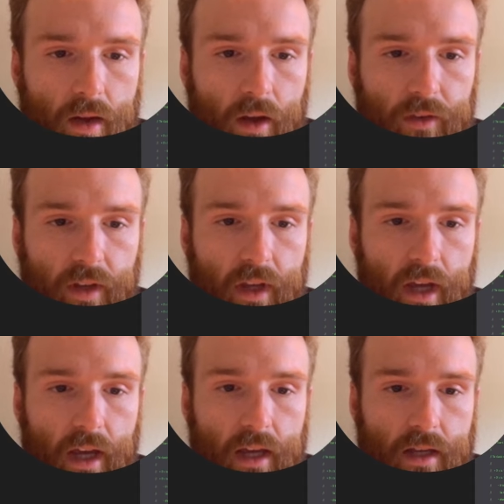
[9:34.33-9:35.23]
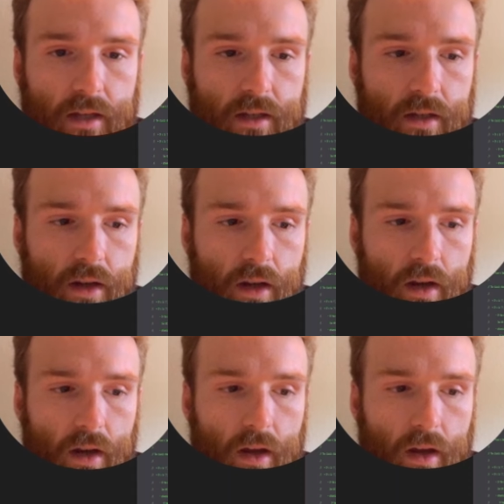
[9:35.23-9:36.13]
I'll say case.
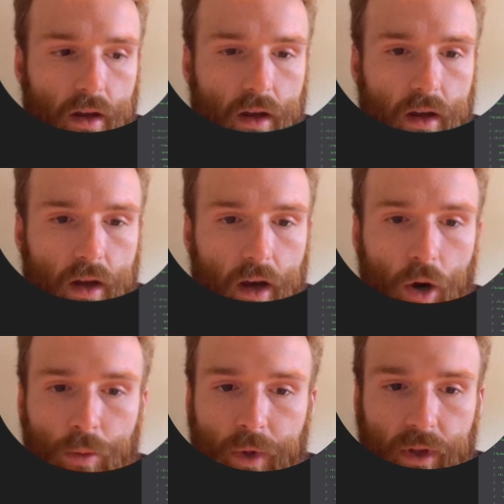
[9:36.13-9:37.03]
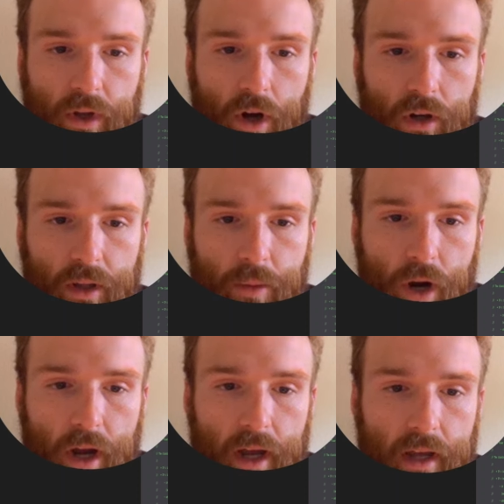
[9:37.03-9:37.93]
Open curly
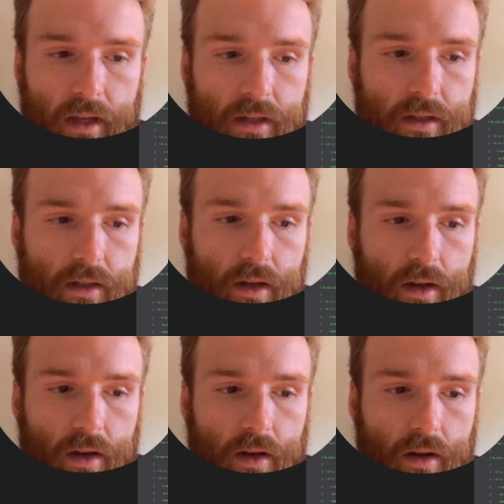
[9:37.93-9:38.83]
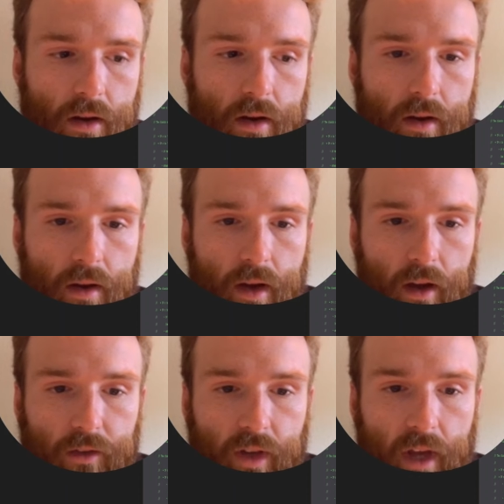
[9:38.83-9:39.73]
brace. I'll
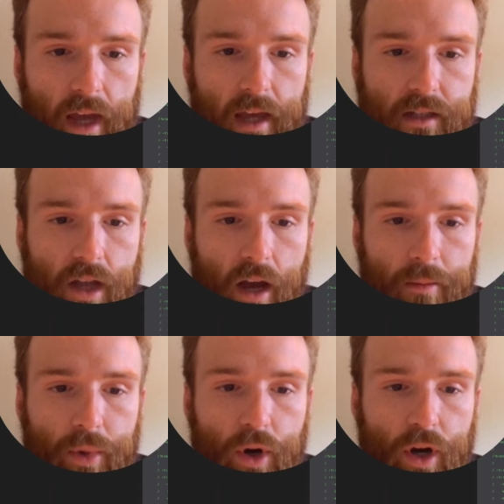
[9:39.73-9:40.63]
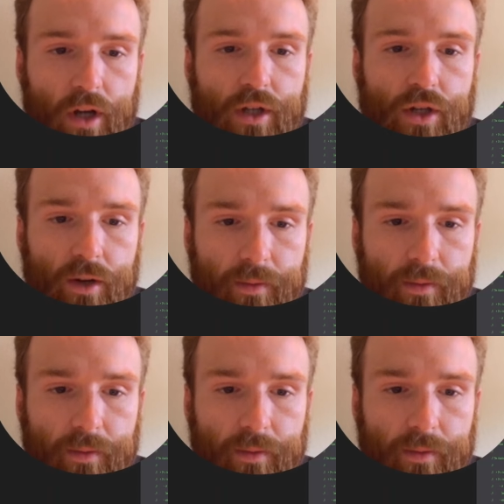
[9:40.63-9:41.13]
say s.push